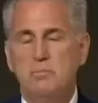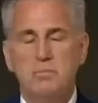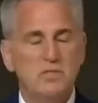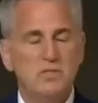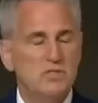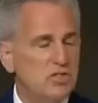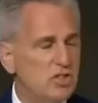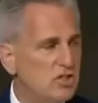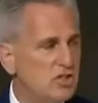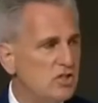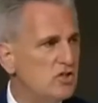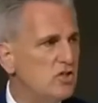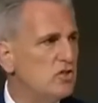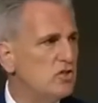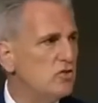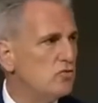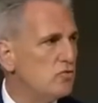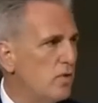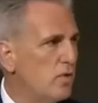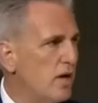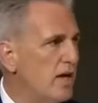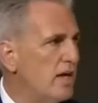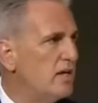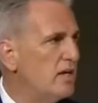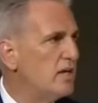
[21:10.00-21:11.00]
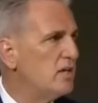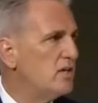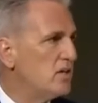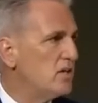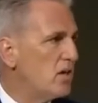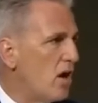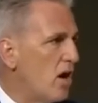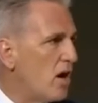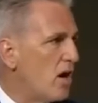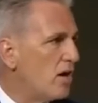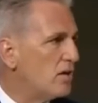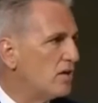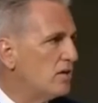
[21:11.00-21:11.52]
But just as Reagan
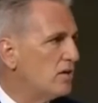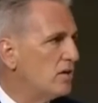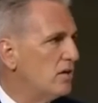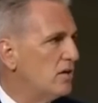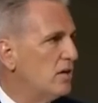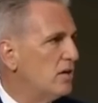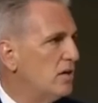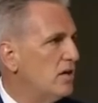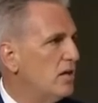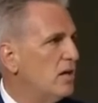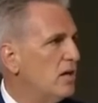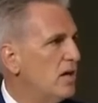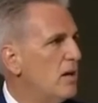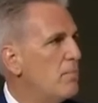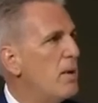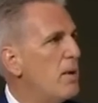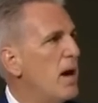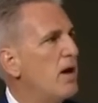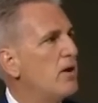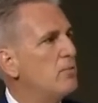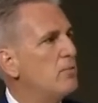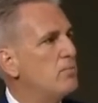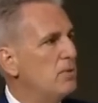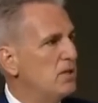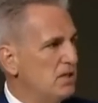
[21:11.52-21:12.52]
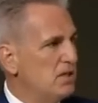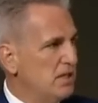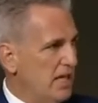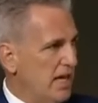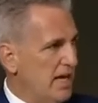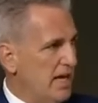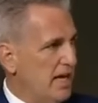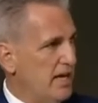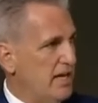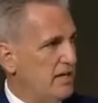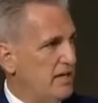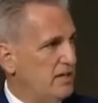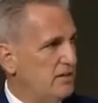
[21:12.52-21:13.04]
talked about a
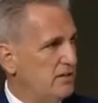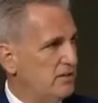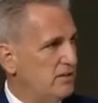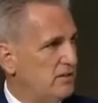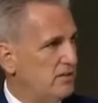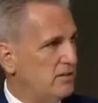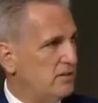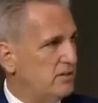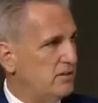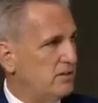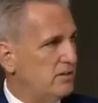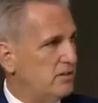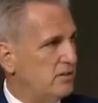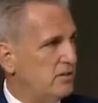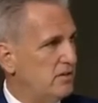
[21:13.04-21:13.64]
malaise